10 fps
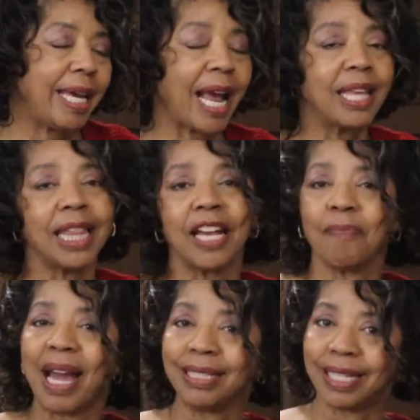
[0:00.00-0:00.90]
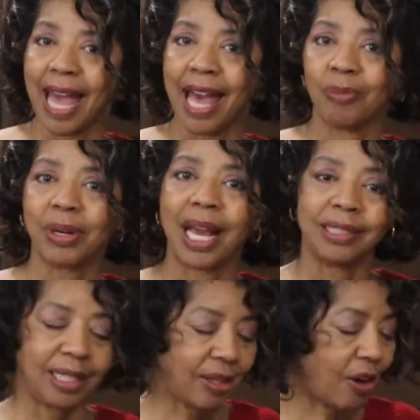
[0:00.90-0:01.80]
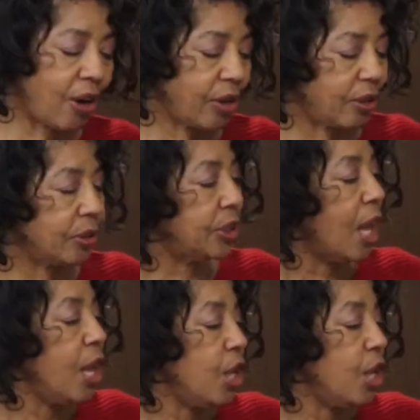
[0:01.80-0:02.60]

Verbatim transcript: And I think of my dad when I see the cardinals.